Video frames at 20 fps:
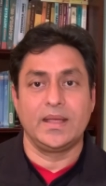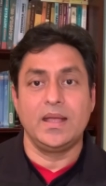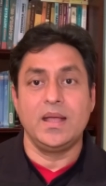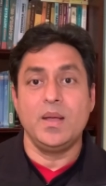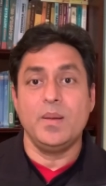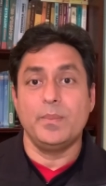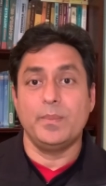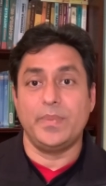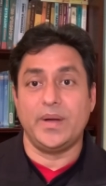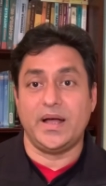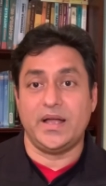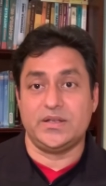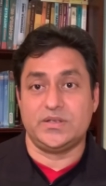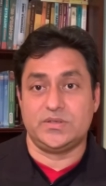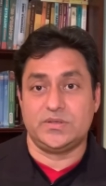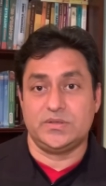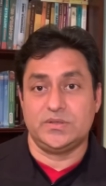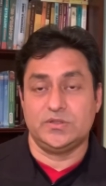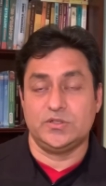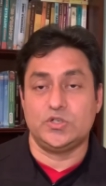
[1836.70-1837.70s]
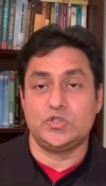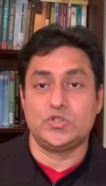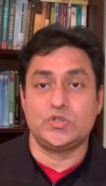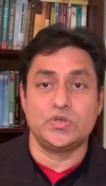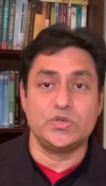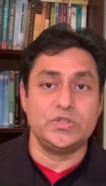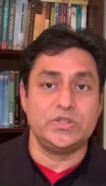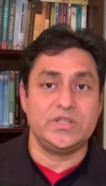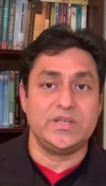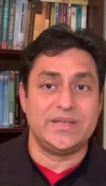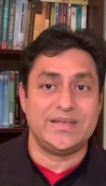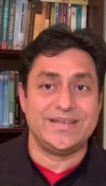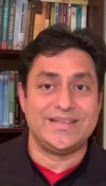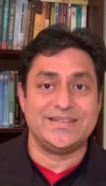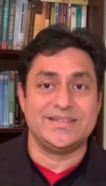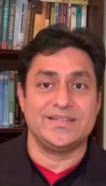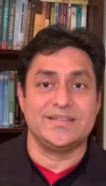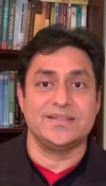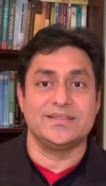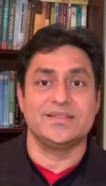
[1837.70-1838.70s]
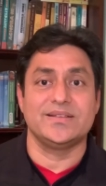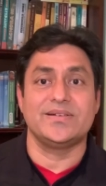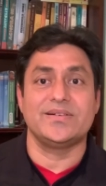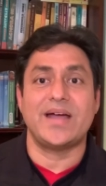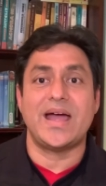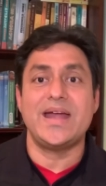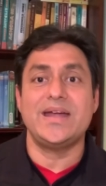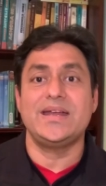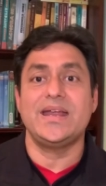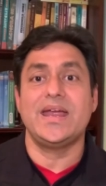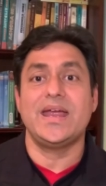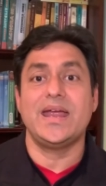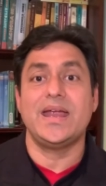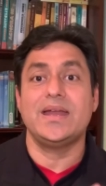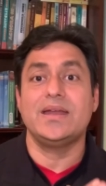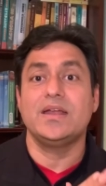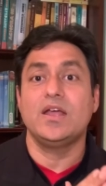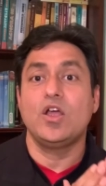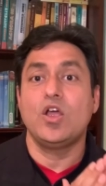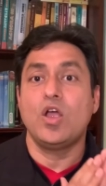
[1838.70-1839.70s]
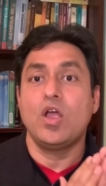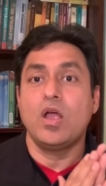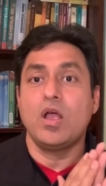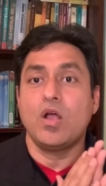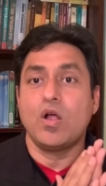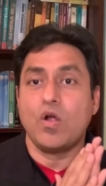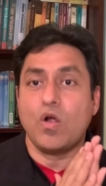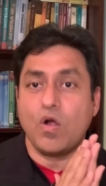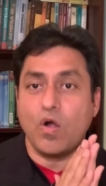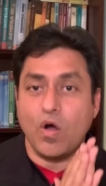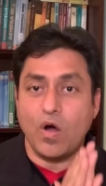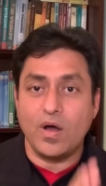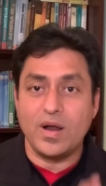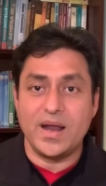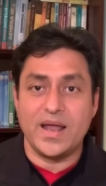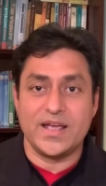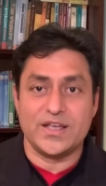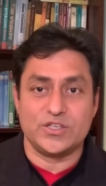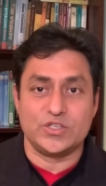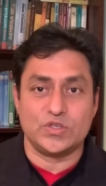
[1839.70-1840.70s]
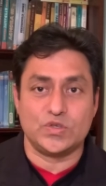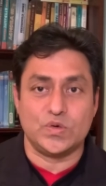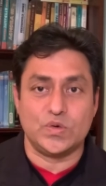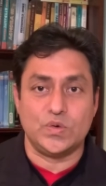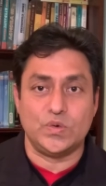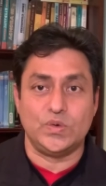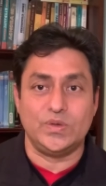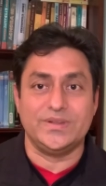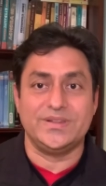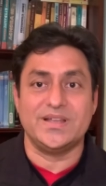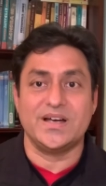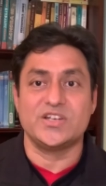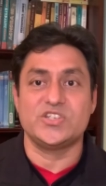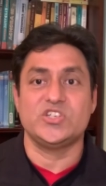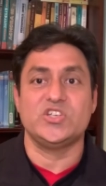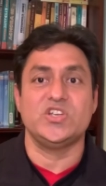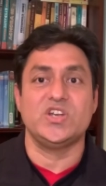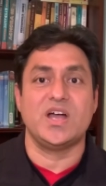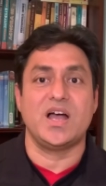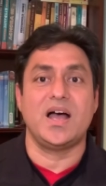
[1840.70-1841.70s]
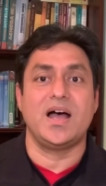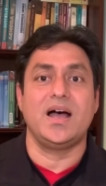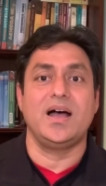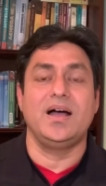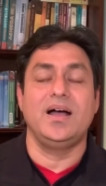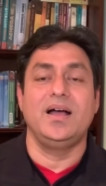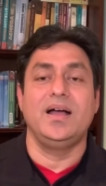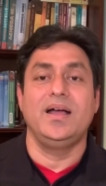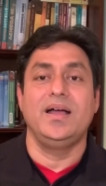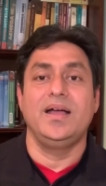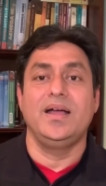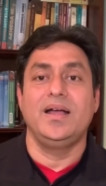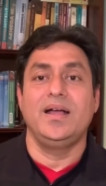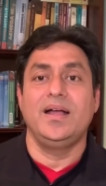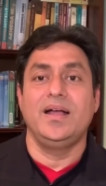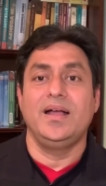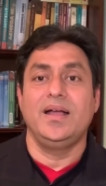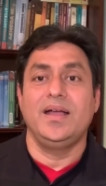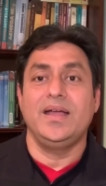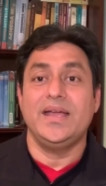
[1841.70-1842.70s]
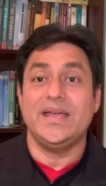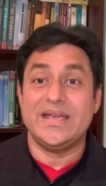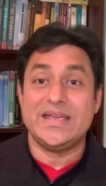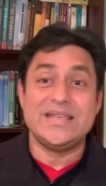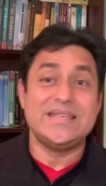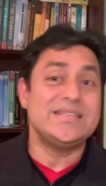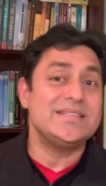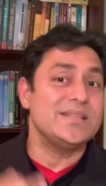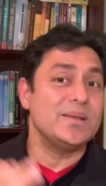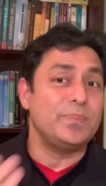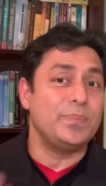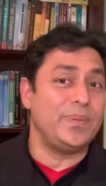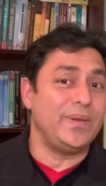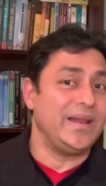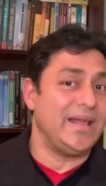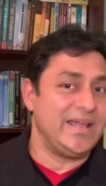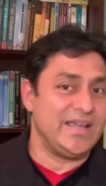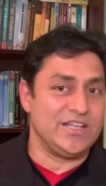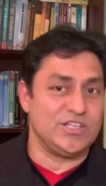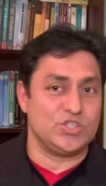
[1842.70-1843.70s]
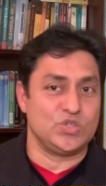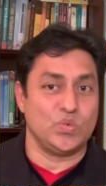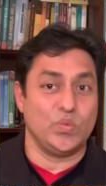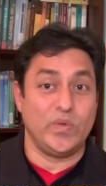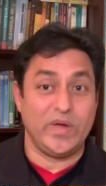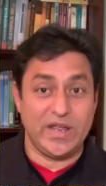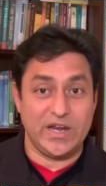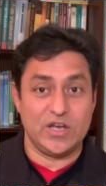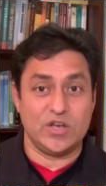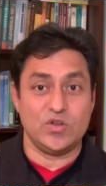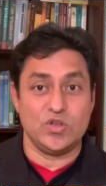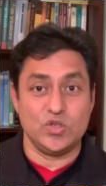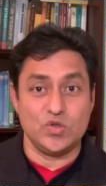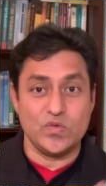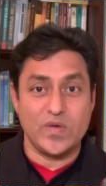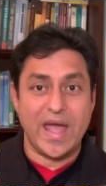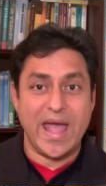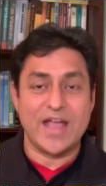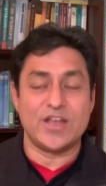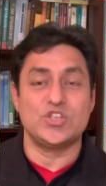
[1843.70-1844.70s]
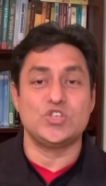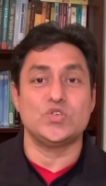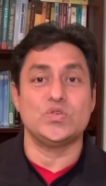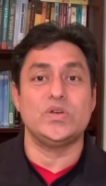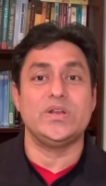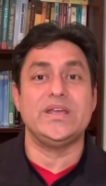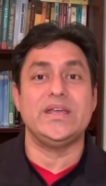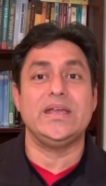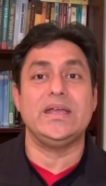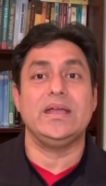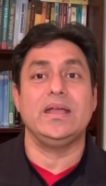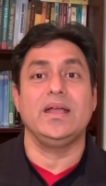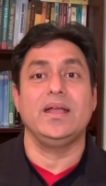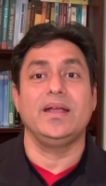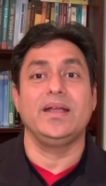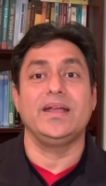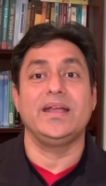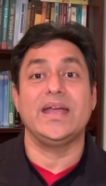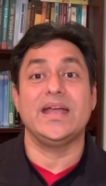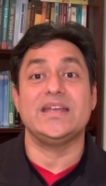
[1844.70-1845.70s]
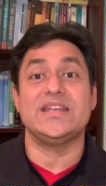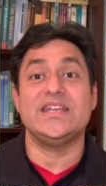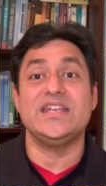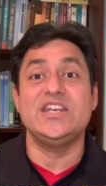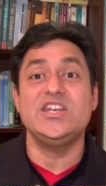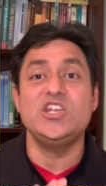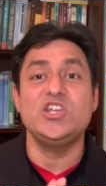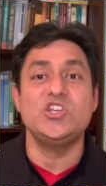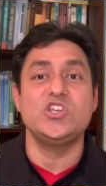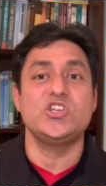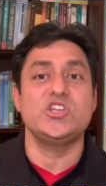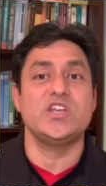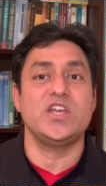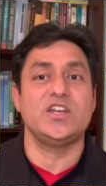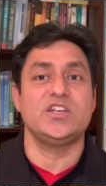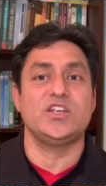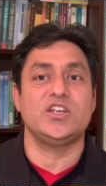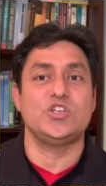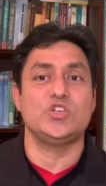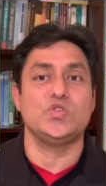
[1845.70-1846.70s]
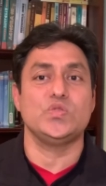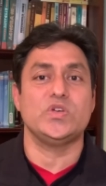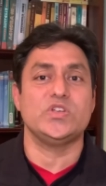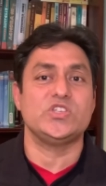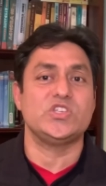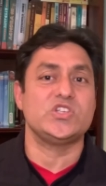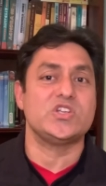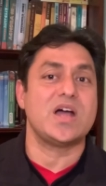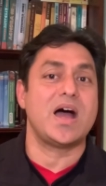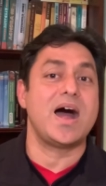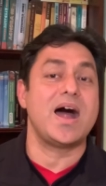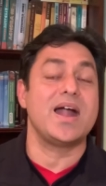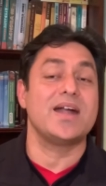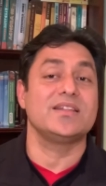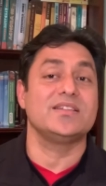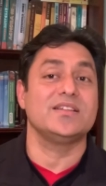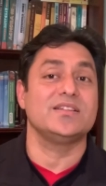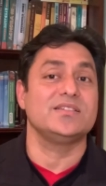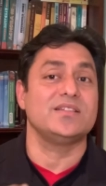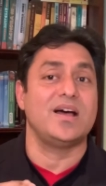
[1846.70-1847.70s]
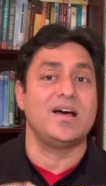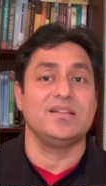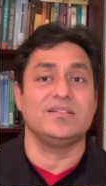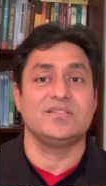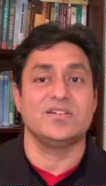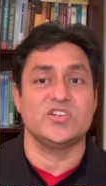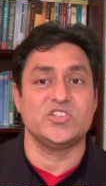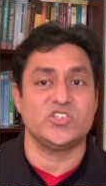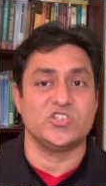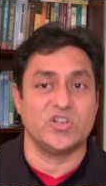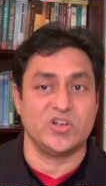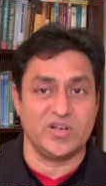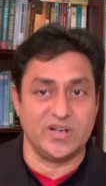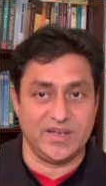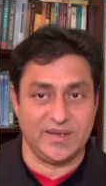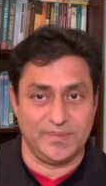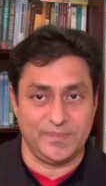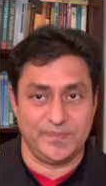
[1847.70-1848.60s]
But the truth is, the right-hand Kala school, Dakshina, is the place where you actually get initiated to start the Tantra journey.